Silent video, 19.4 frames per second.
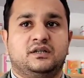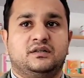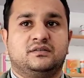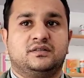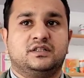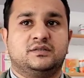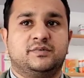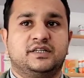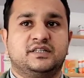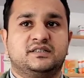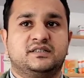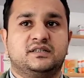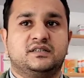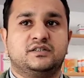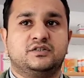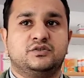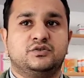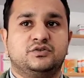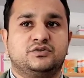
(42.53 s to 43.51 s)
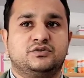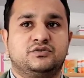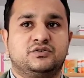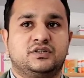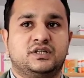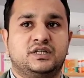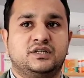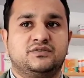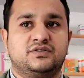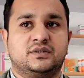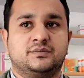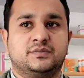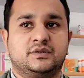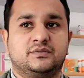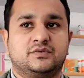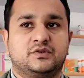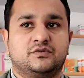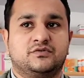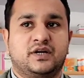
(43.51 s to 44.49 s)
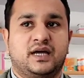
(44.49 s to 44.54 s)
This medicine is used to relieve
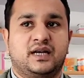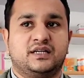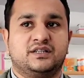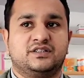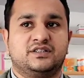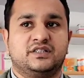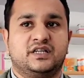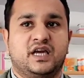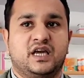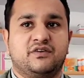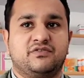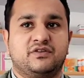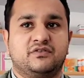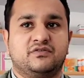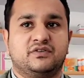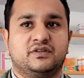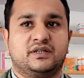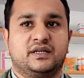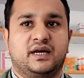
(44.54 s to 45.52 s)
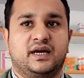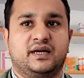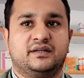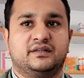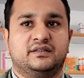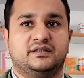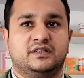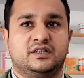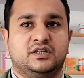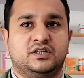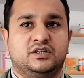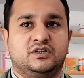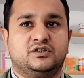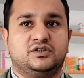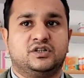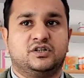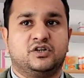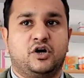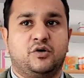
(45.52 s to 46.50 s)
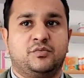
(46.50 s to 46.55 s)
symptoms of allergy, hay fever, and
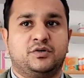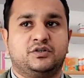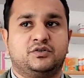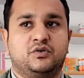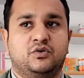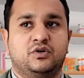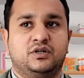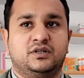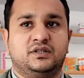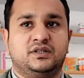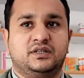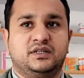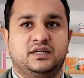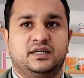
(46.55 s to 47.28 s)
the common cold.